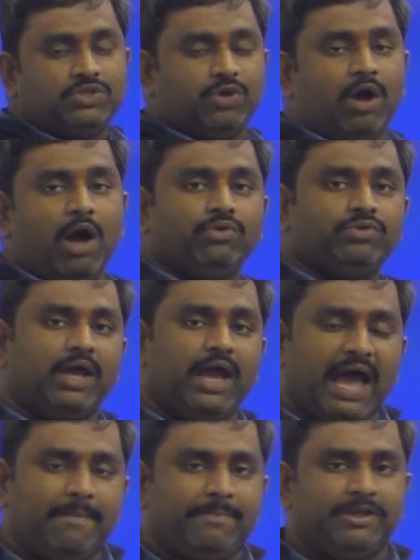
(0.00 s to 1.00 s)
So how the
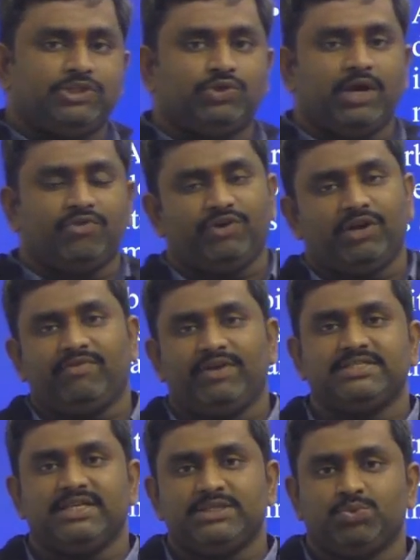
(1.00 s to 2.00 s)
amplitude and
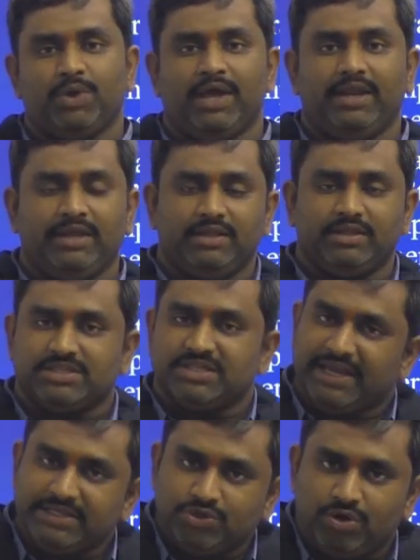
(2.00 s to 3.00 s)
frequency is varying in the
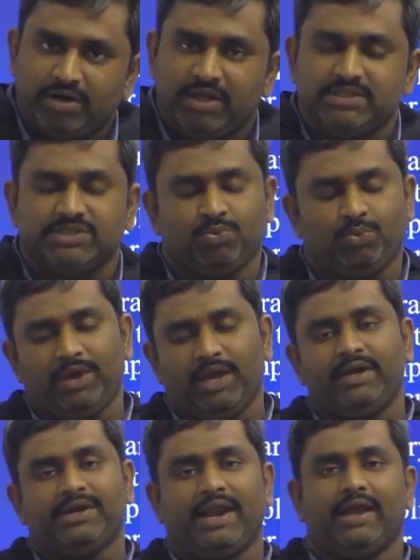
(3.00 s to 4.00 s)
sinusoidal,
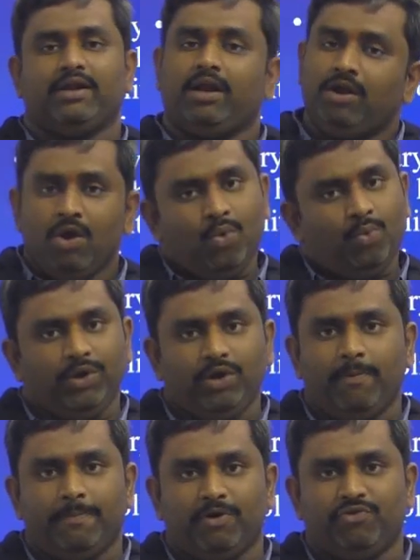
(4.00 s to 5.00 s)
square, triangular, we
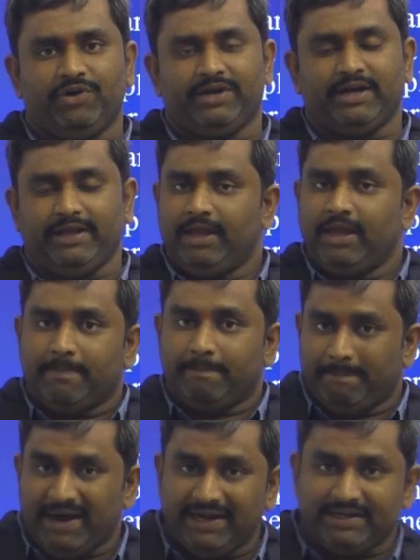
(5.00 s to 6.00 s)
know perfectly.
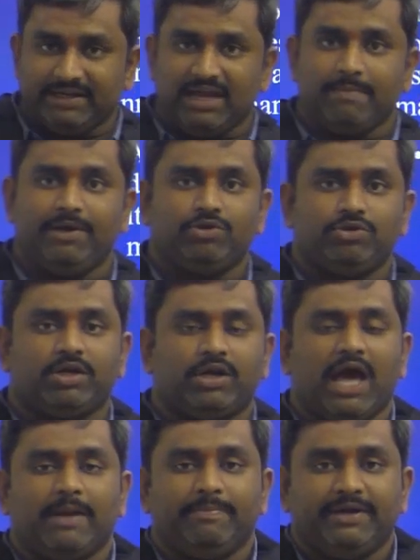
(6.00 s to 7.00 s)
But coming to that
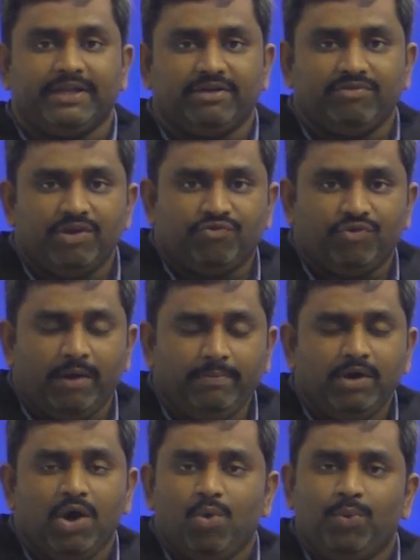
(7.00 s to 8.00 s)
arbitrary
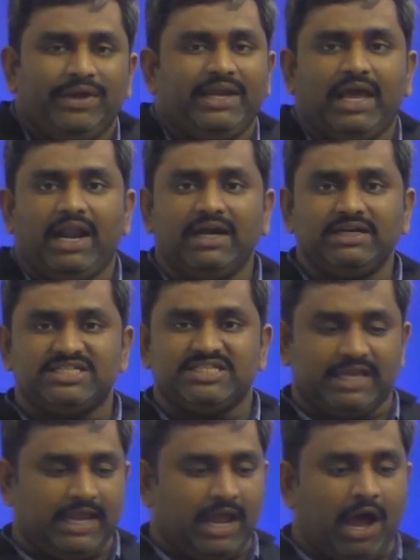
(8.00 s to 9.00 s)
waveform, we cannot
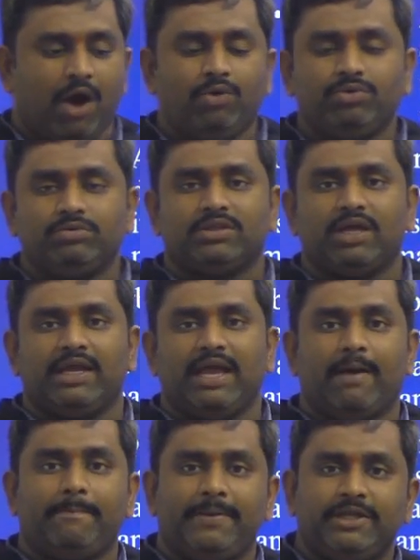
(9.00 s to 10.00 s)
say how the
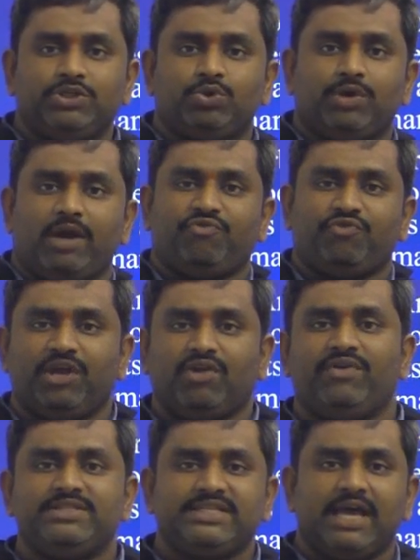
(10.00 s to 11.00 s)
amplitude and
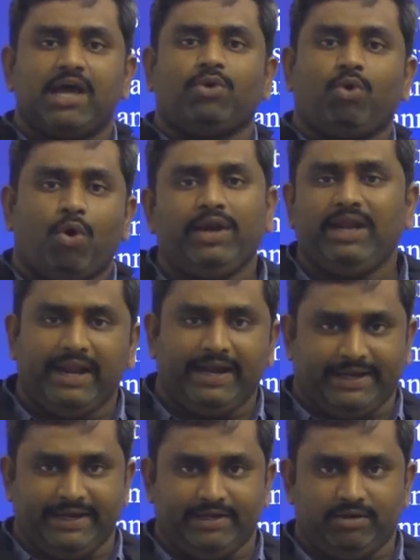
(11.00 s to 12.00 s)
frequency are
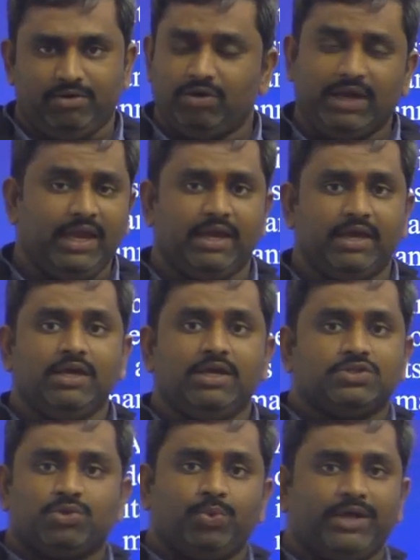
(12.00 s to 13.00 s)
correlated. Okay,
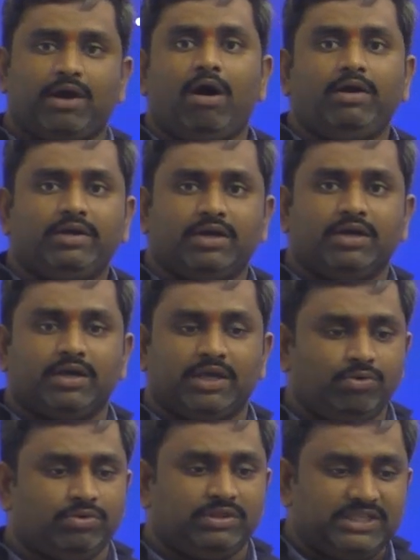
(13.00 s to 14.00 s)
so we can't
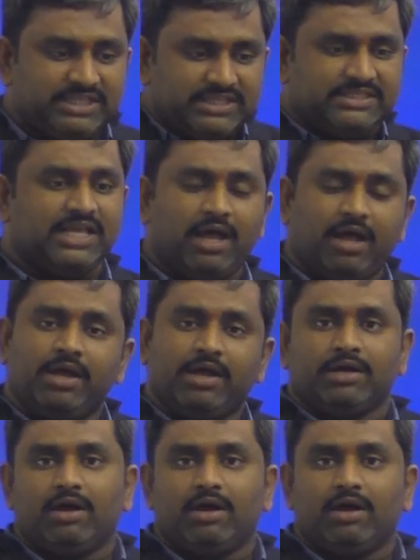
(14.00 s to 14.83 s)
give this is the